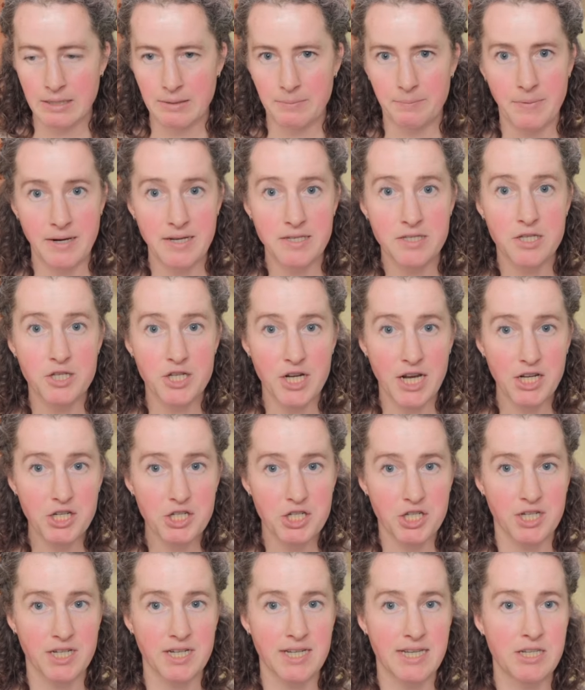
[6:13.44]
my
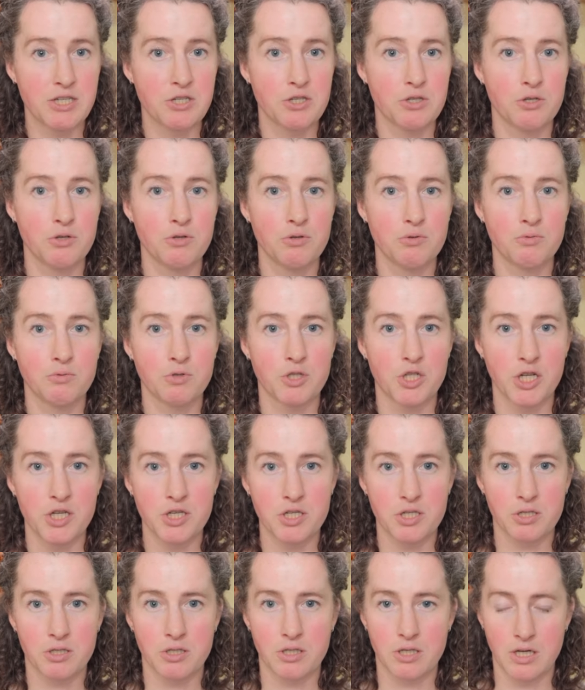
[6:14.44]
suggestion is to
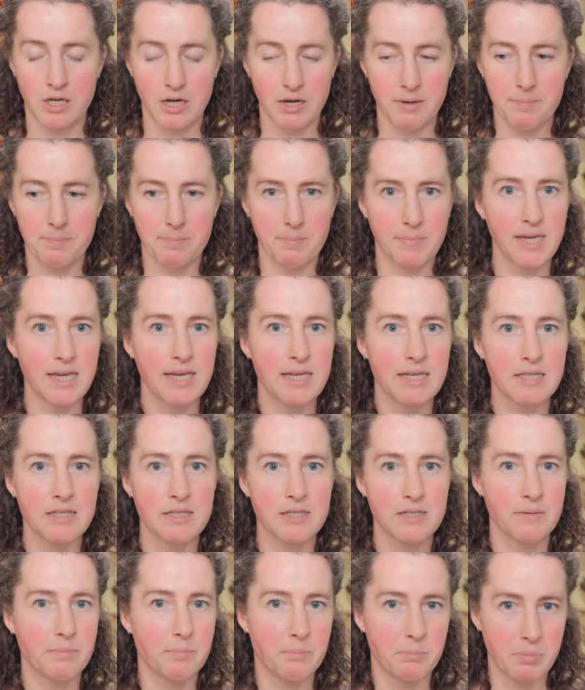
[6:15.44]
just commit
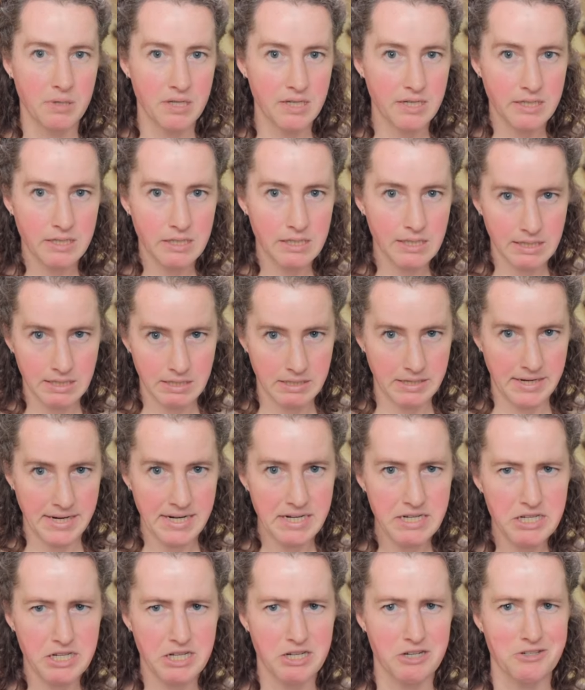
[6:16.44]
to being
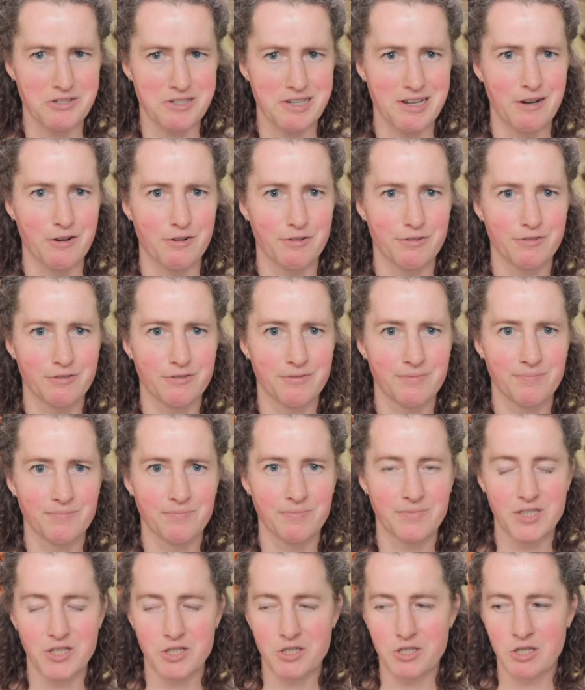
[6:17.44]
kind to yourself.
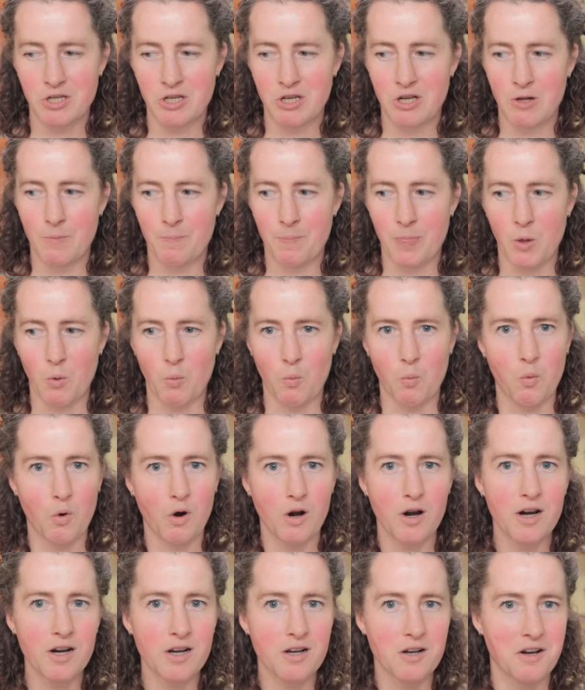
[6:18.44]
Just
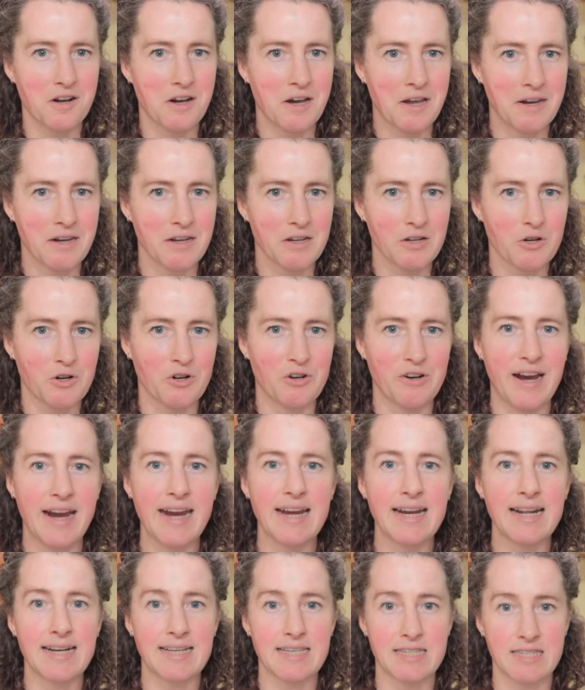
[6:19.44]
work on
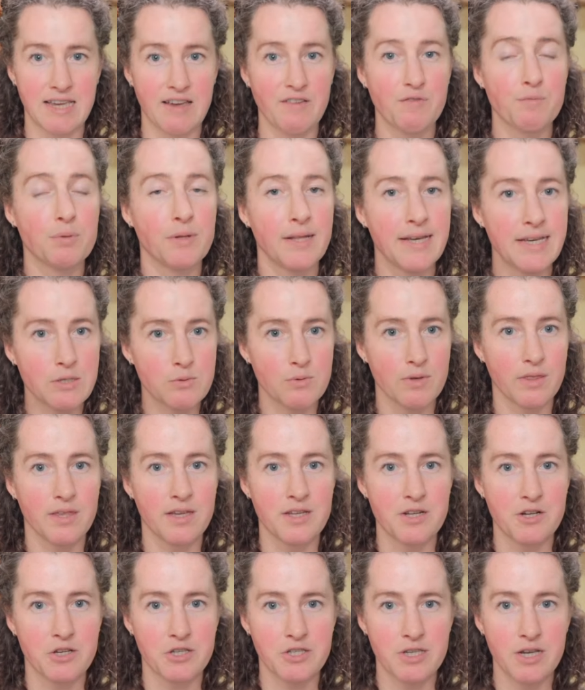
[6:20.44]
creating a safe place within
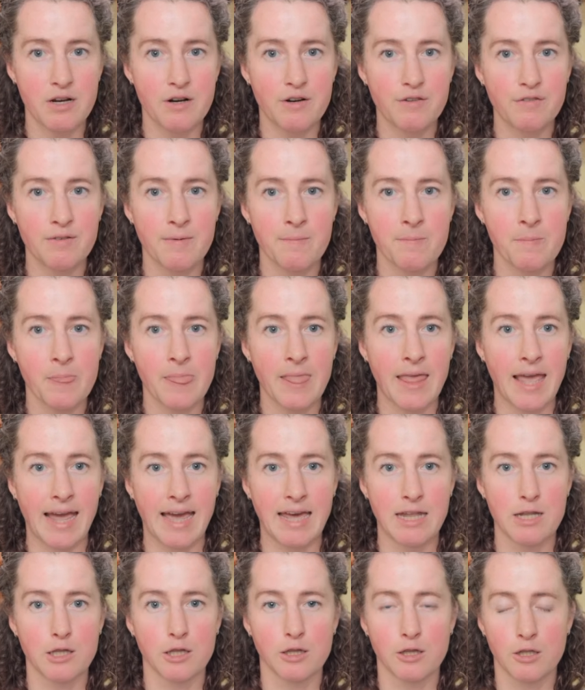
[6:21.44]
yourself
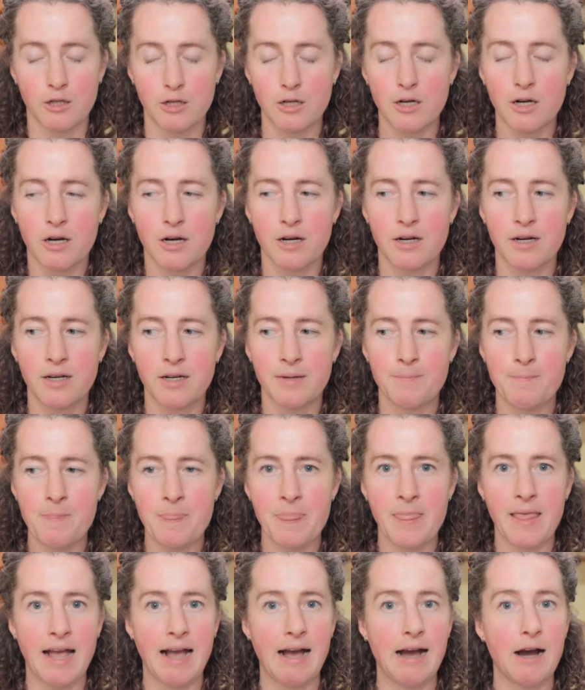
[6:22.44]
and learn
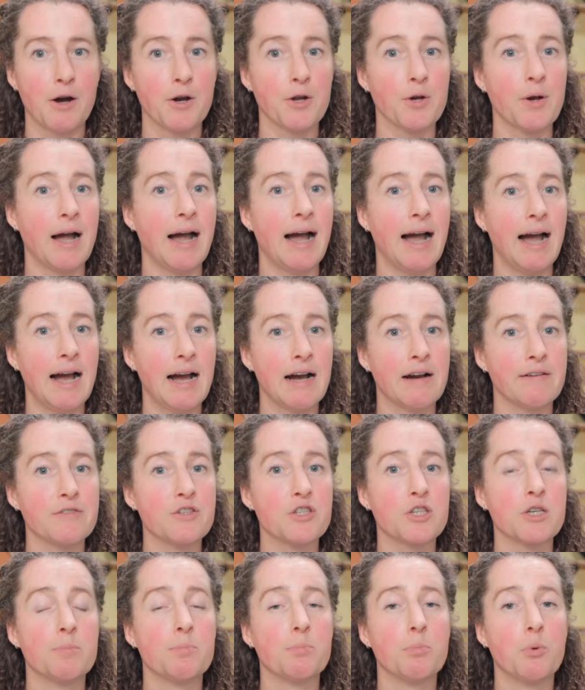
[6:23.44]
how to have
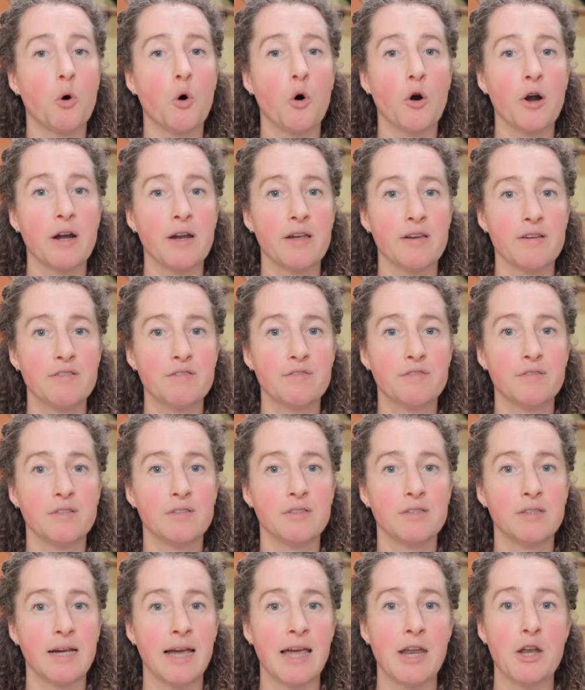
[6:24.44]
supportive
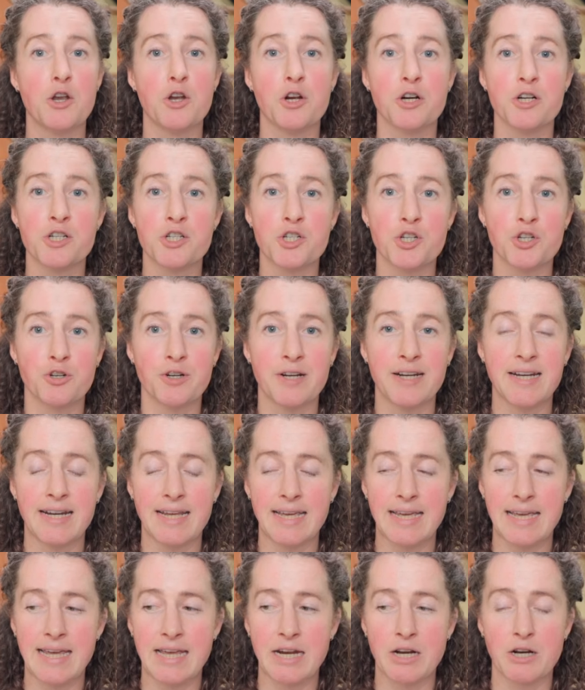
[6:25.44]
and nurturing
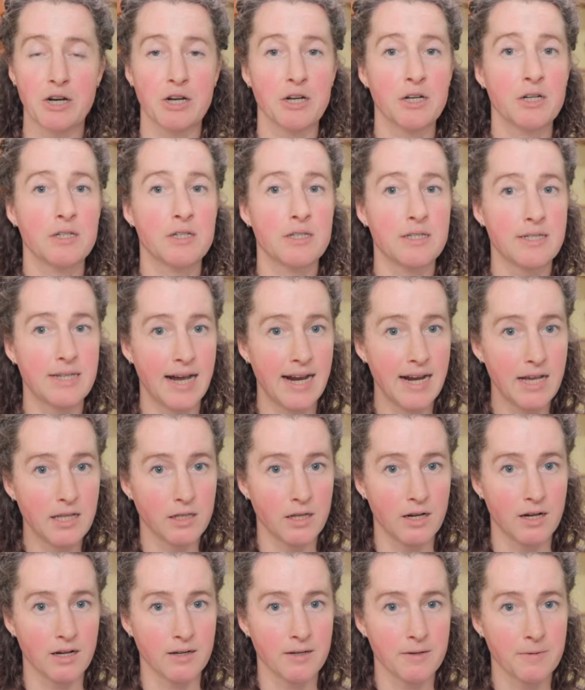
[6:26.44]
inner
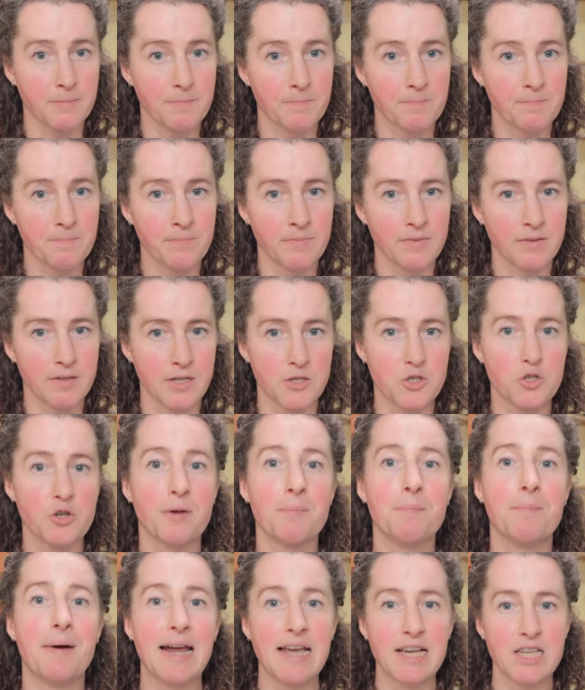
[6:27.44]
dialogue. And so in
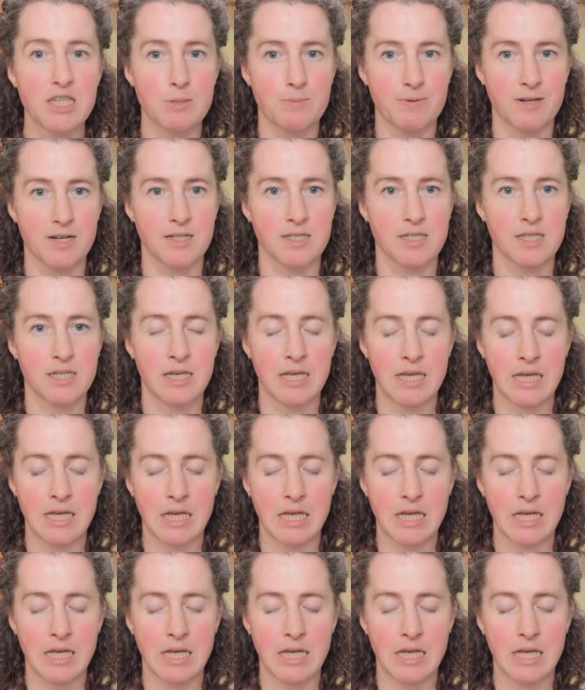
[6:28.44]
my experience,